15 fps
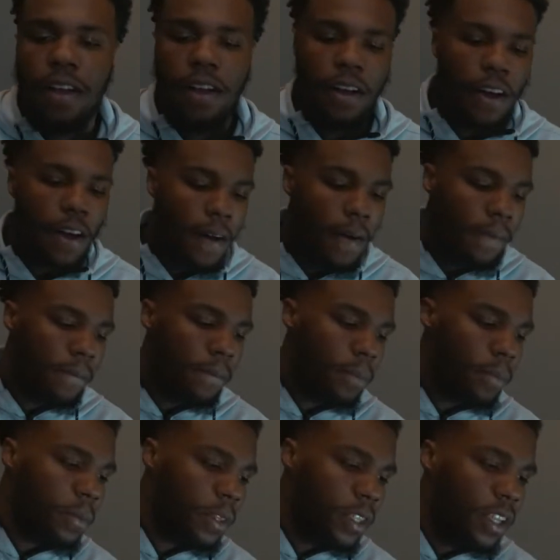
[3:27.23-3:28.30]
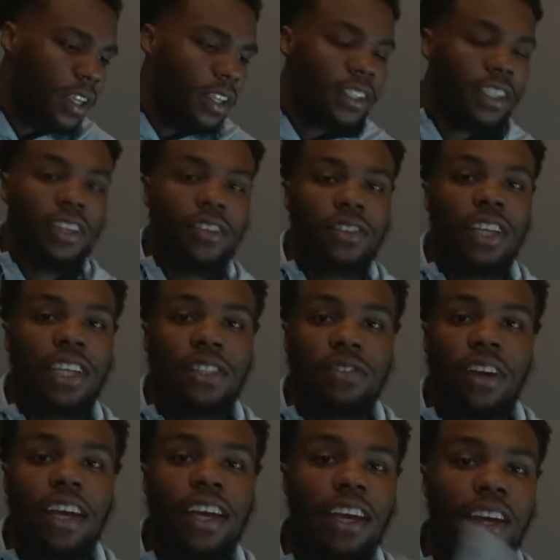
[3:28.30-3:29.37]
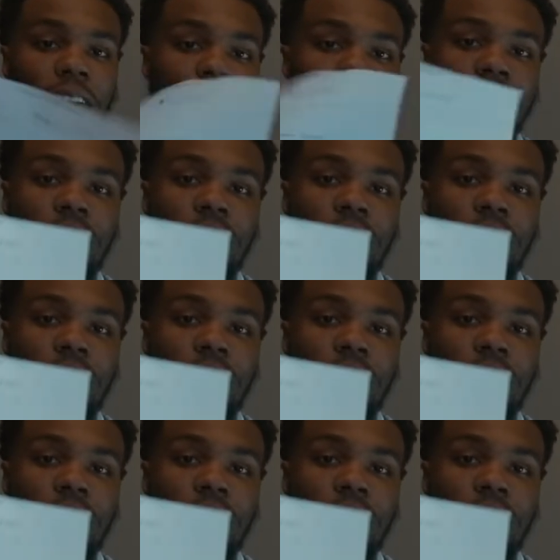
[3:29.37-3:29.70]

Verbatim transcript: Um, see, this right here